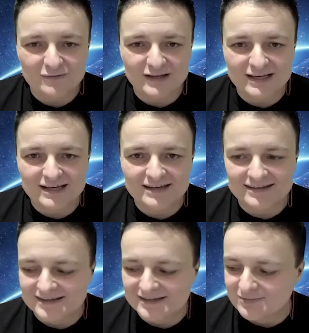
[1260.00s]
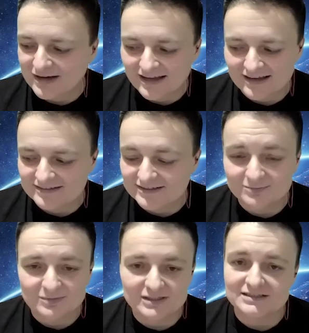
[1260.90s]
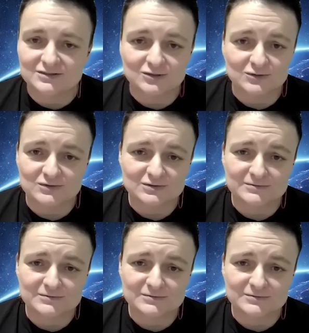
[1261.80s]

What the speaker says: thinking in my head that please don't.